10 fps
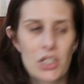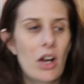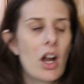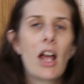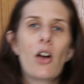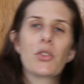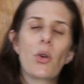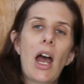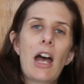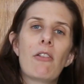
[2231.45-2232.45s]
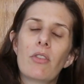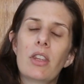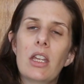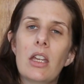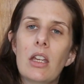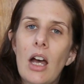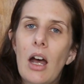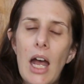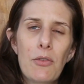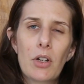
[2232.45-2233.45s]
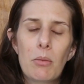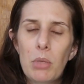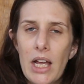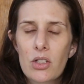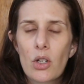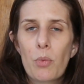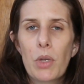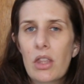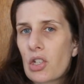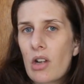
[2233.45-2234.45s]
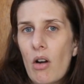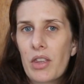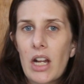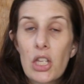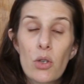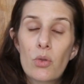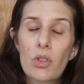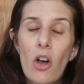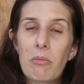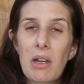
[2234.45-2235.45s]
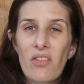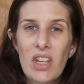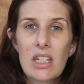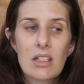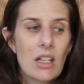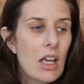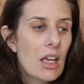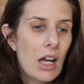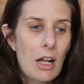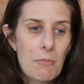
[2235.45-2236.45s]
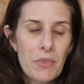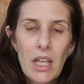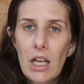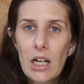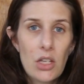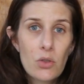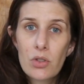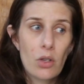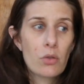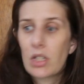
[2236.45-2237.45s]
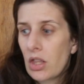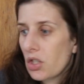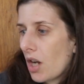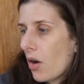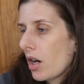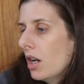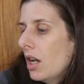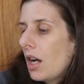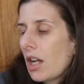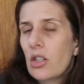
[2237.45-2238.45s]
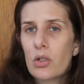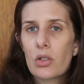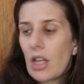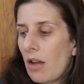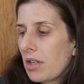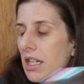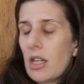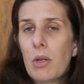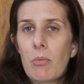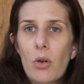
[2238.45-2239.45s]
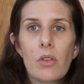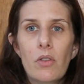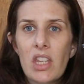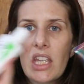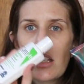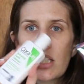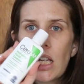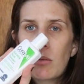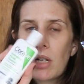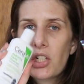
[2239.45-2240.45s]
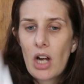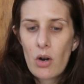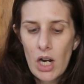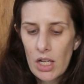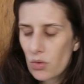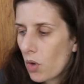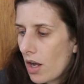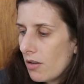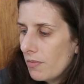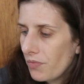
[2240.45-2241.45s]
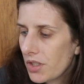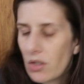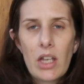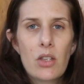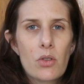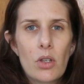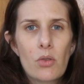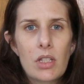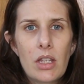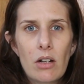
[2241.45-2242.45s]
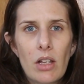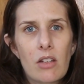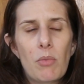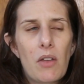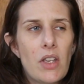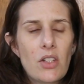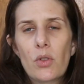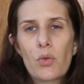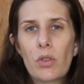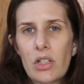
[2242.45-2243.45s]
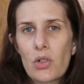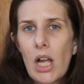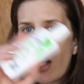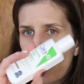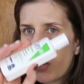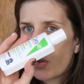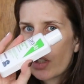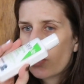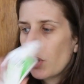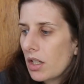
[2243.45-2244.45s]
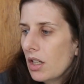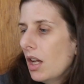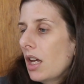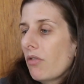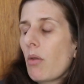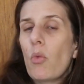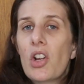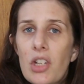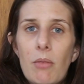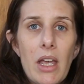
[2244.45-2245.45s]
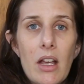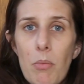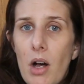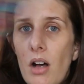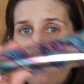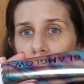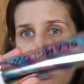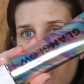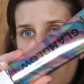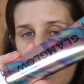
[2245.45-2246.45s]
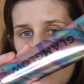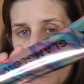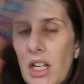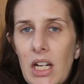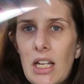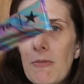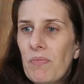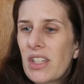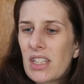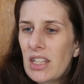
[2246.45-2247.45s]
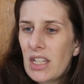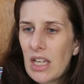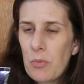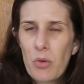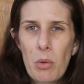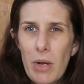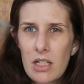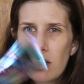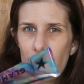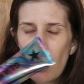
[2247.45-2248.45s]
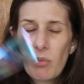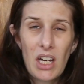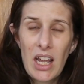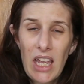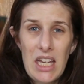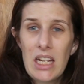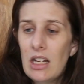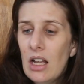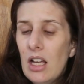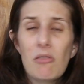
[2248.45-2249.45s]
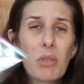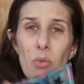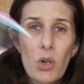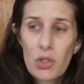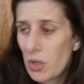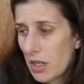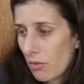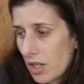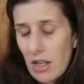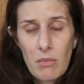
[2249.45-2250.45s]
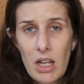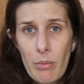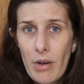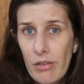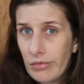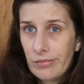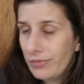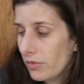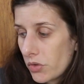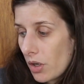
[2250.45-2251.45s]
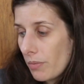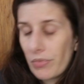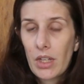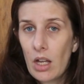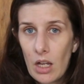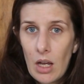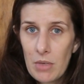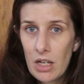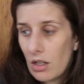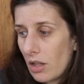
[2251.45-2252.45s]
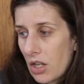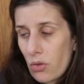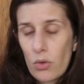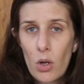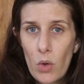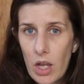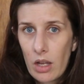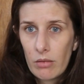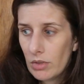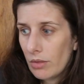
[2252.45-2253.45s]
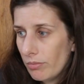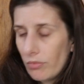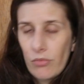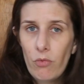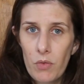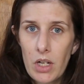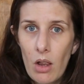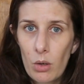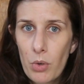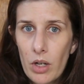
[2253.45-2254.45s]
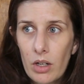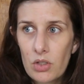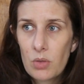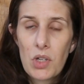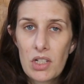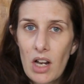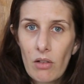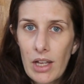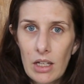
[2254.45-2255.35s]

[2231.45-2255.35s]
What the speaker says: I also have the African black soap in the shower that I use on my face. And I use those in the shower. I've been keeping both of these in my shower as well. So I use those in there. Like if my face feels really dry, I'll use this one. If I'm washing makeup off, I use this one. And again, this I think came from a BoxyCharm and I hate it, but it works great at taking makeup off. So I'm not gonna like throw away a $50 product just because I don't like it.